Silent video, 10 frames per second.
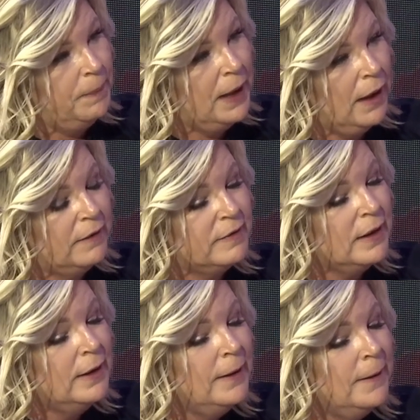Because
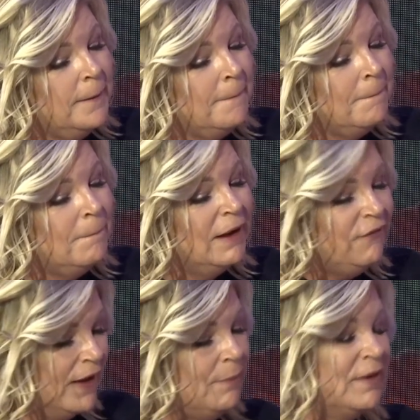my
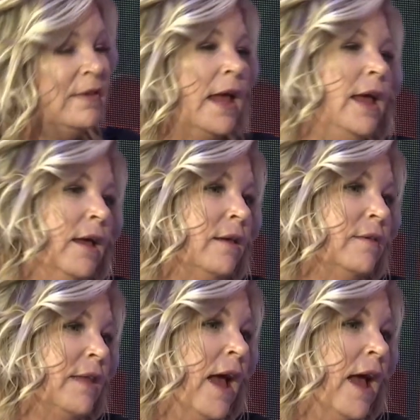famous saying is,